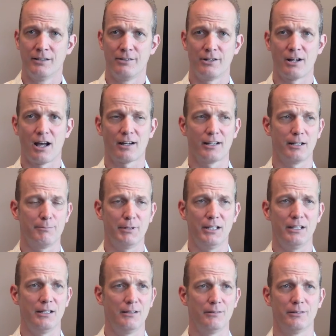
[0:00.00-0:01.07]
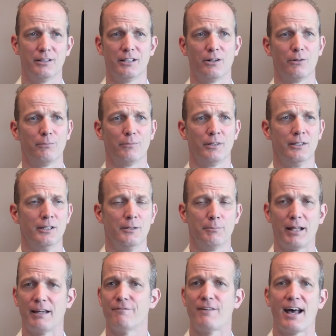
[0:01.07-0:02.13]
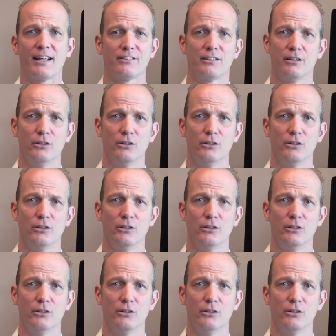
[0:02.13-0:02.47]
They're not going to be, you know, playing fast